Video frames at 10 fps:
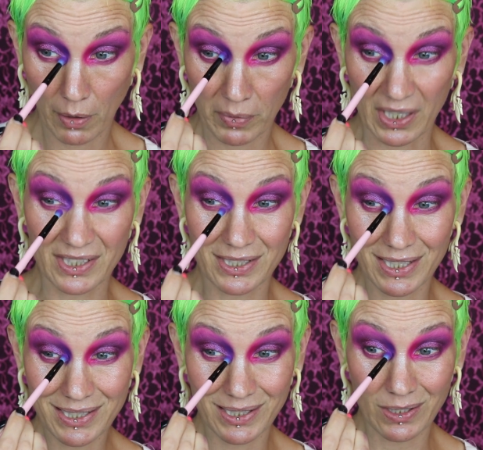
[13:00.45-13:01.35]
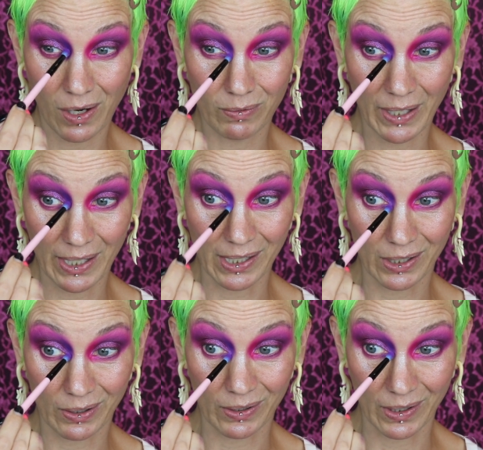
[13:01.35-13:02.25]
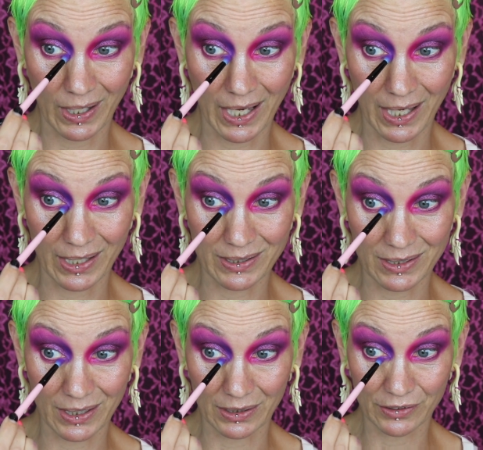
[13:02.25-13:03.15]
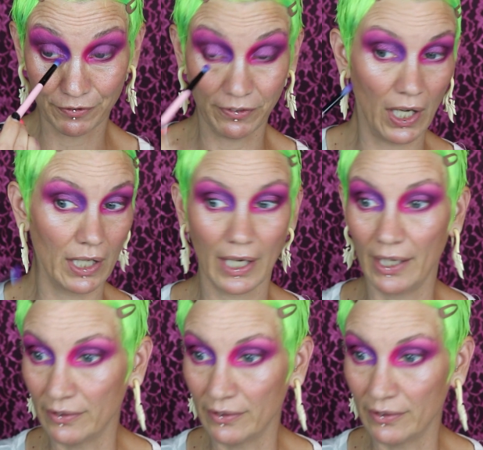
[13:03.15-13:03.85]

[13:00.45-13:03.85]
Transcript: Because this is already crazy as fuck, I